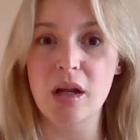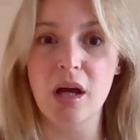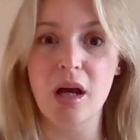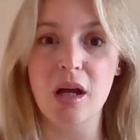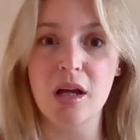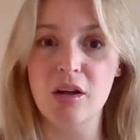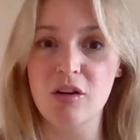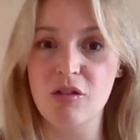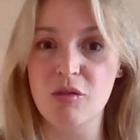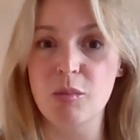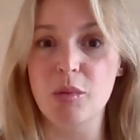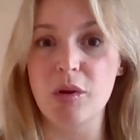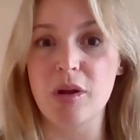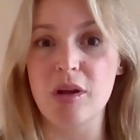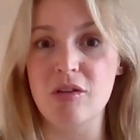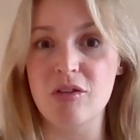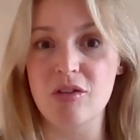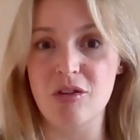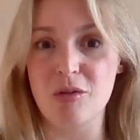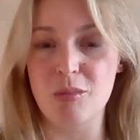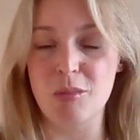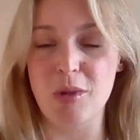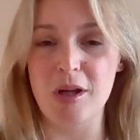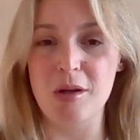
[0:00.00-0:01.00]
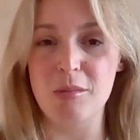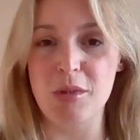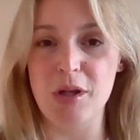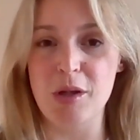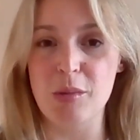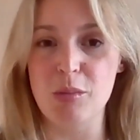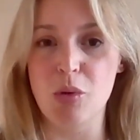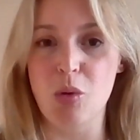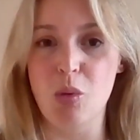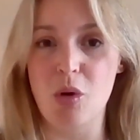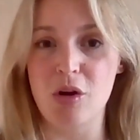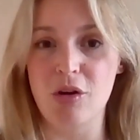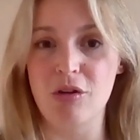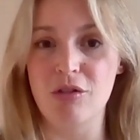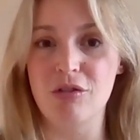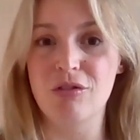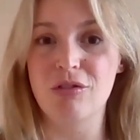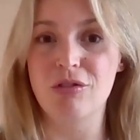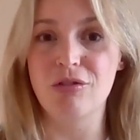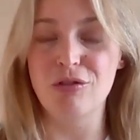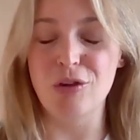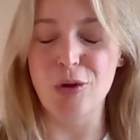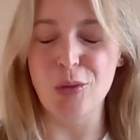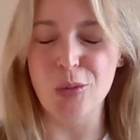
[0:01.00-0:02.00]
kind of places might people want to
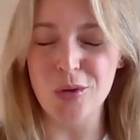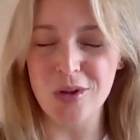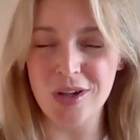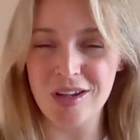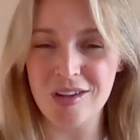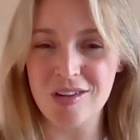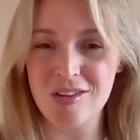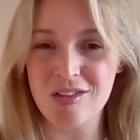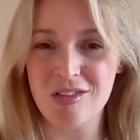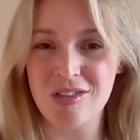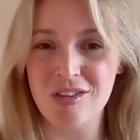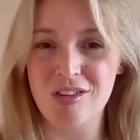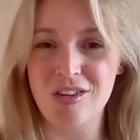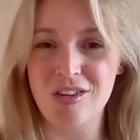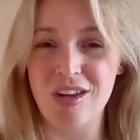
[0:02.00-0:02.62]
focus